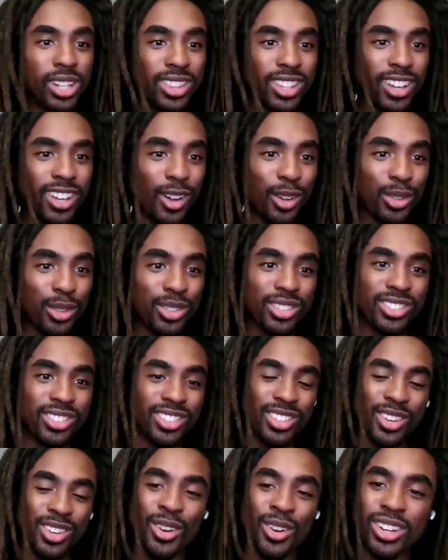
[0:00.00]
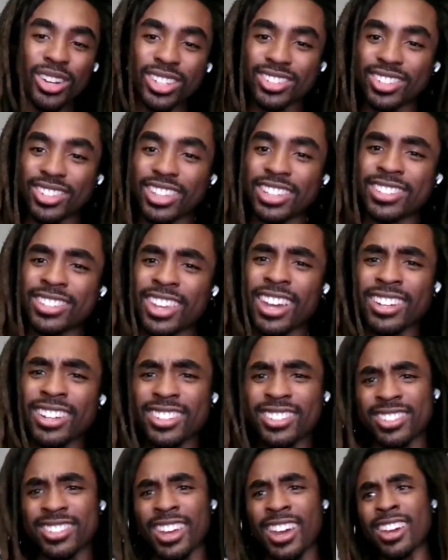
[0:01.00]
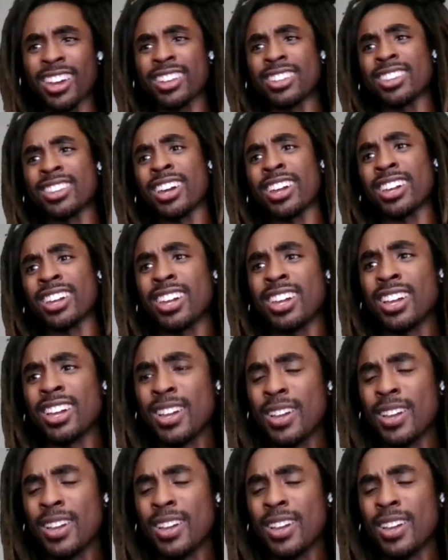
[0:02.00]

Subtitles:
anything else, you know, and it's kind of sad. Like,